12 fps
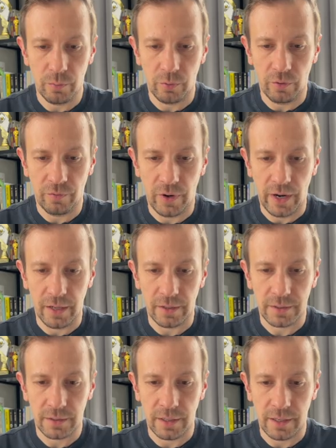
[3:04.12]

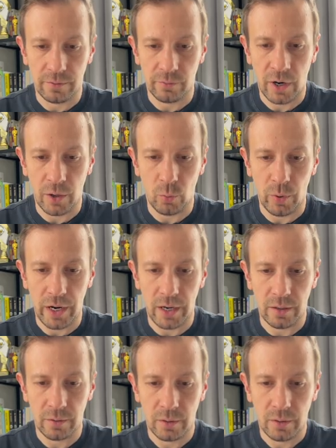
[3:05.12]
profiles, like right
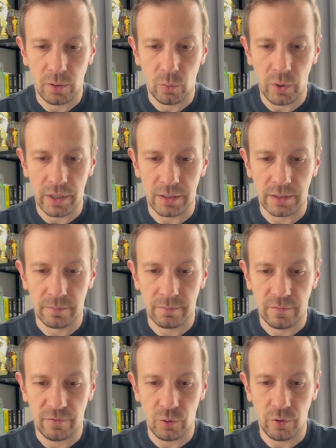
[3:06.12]
away we can
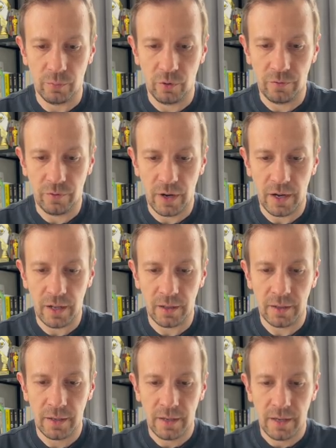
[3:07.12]
view the
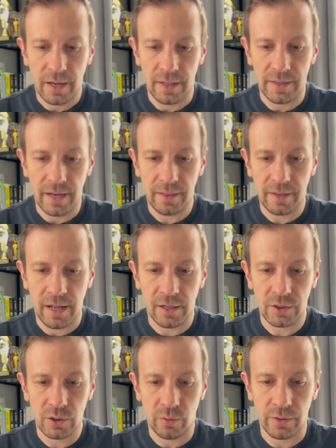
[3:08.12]
profile. And then
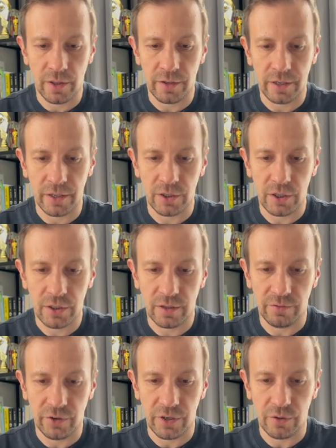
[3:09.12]
also another
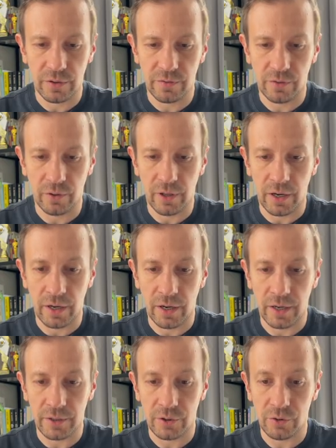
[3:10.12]
condition very useful
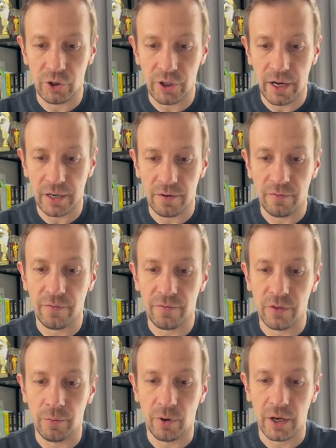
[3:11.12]
to check if
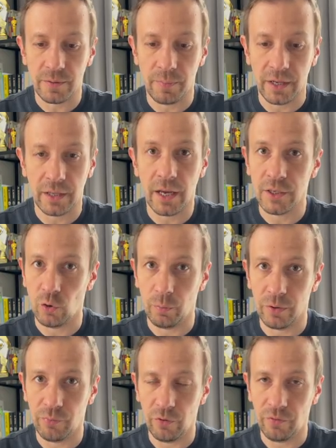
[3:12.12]
the prospect has
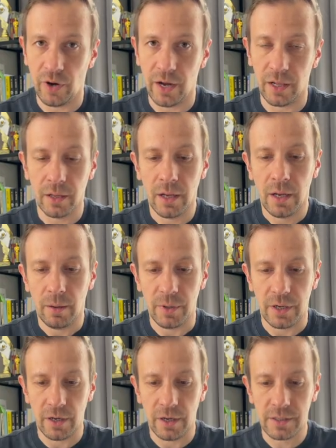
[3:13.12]
open profile,
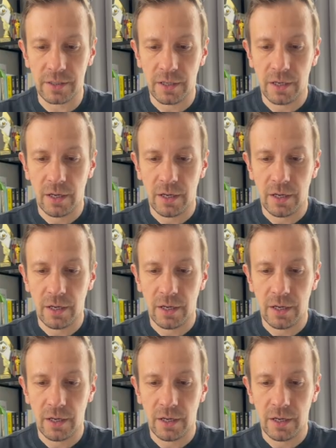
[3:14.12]
because